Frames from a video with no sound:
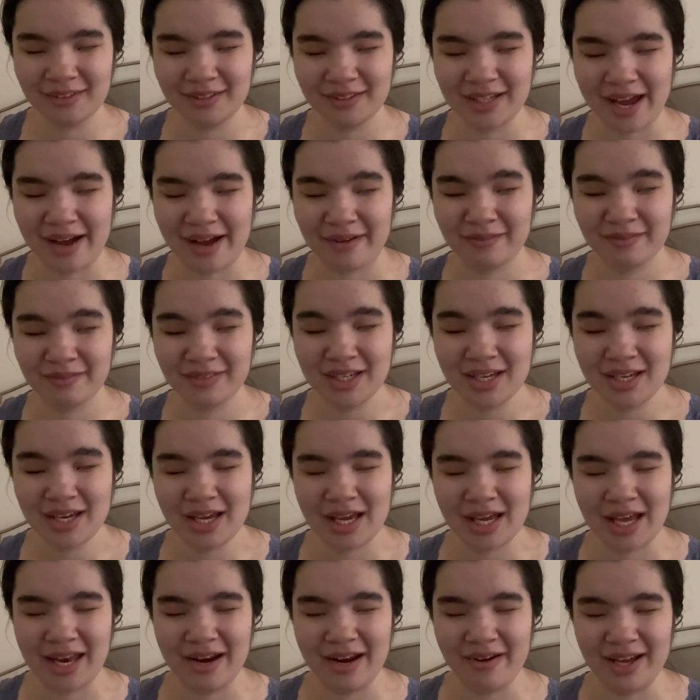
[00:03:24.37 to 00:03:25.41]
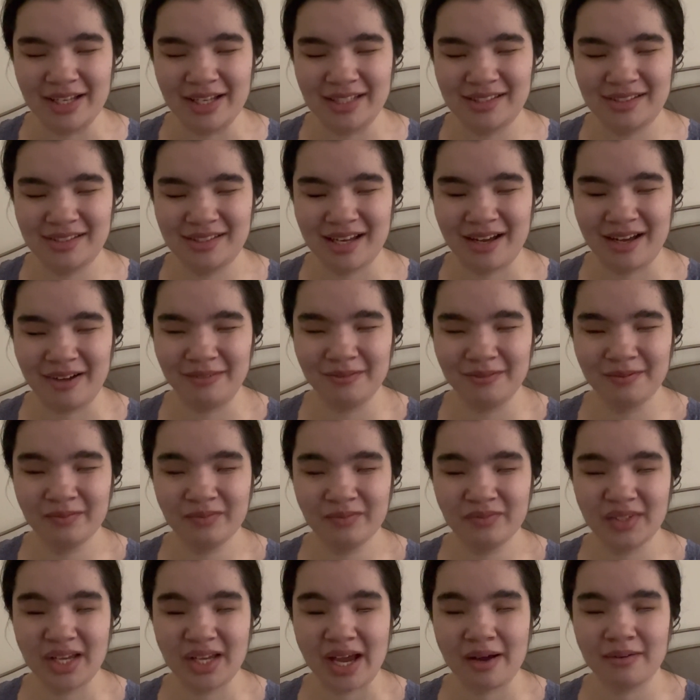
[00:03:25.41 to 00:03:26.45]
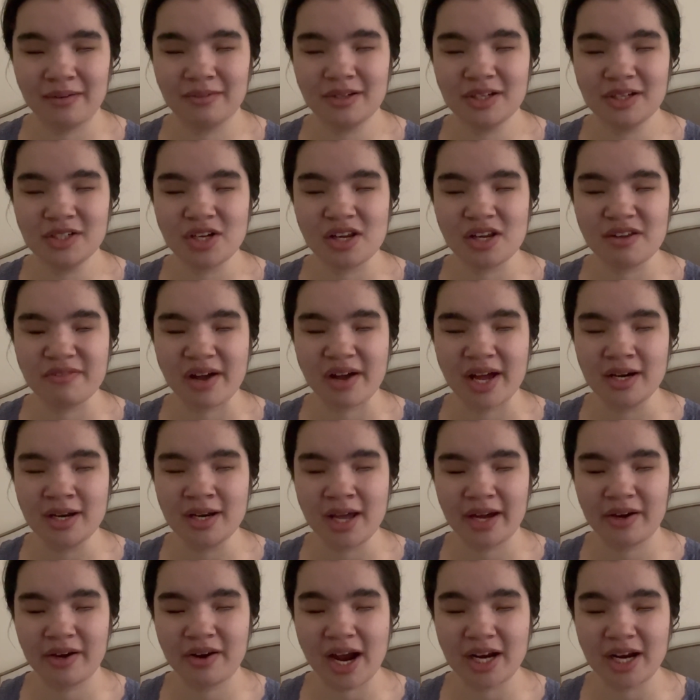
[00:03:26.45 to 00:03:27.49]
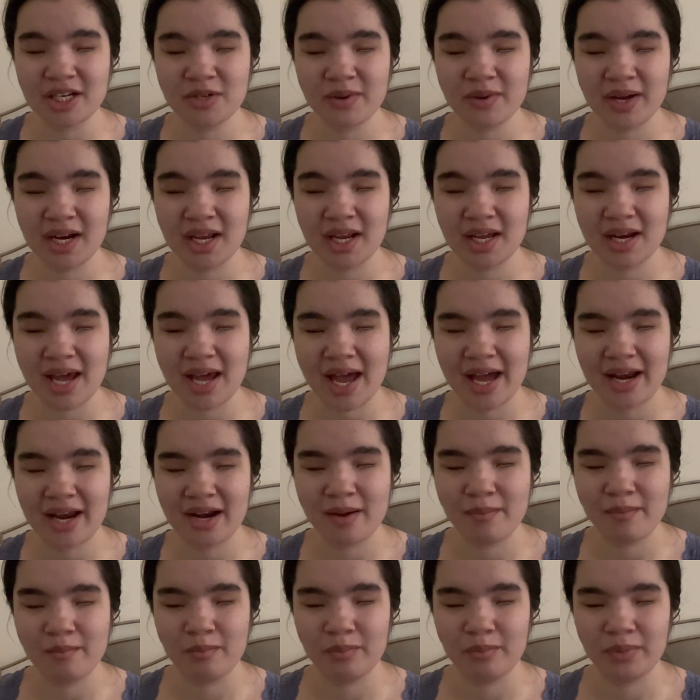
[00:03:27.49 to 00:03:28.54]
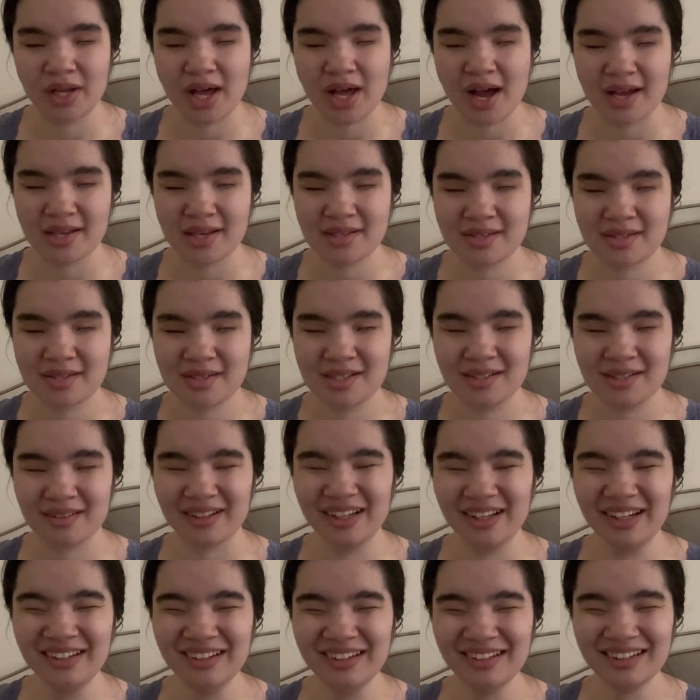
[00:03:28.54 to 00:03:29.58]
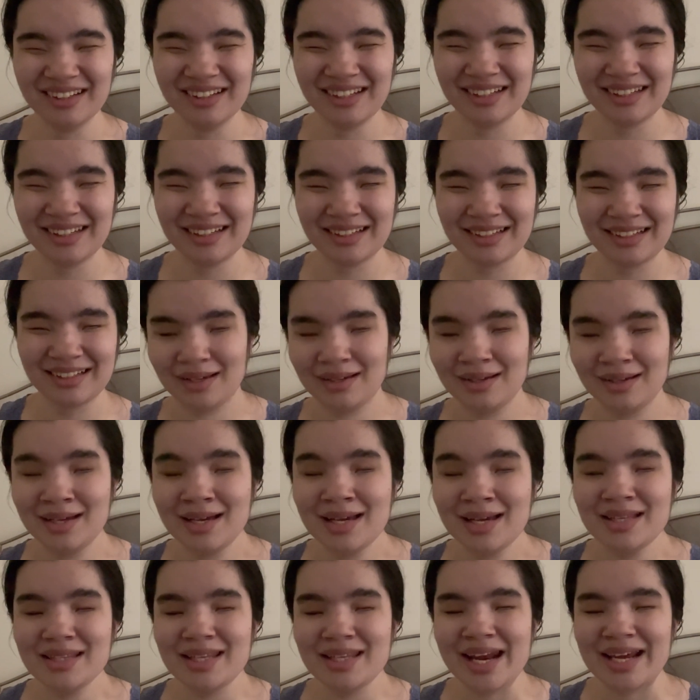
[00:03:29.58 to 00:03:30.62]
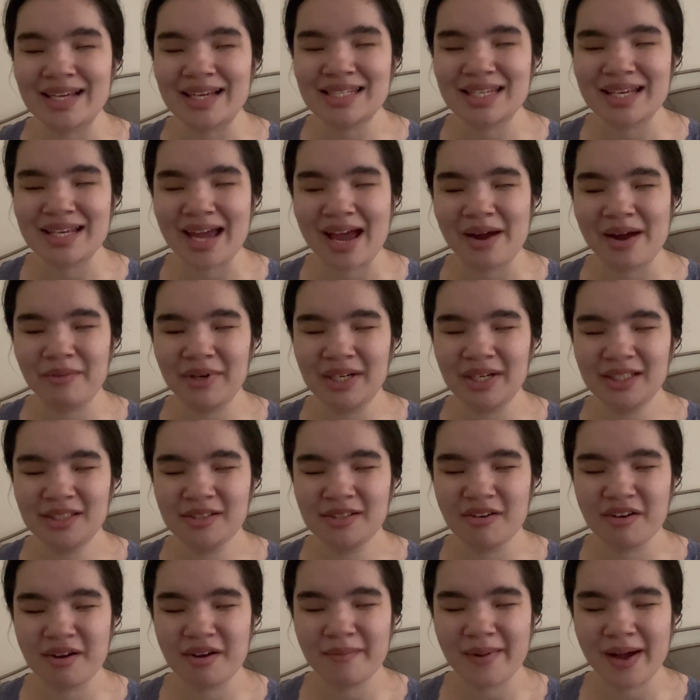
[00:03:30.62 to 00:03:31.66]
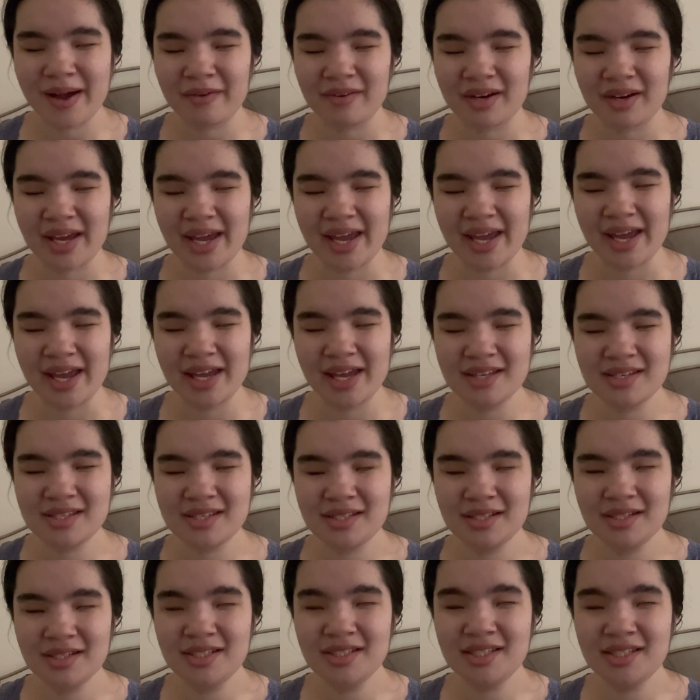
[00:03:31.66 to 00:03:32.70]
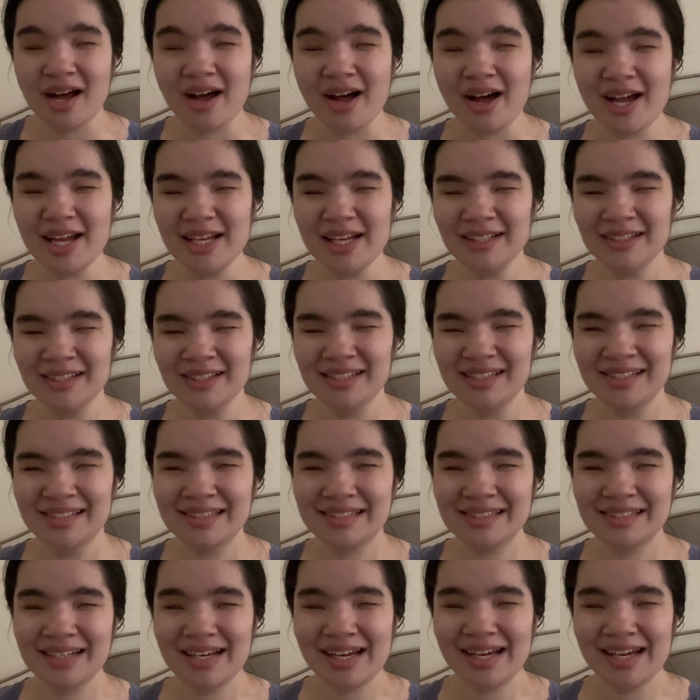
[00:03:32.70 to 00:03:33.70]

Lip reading: Yeah. Anyways, so yeah, it was really fun. I graduated, had a blast. The next thing I want to talk about is dance.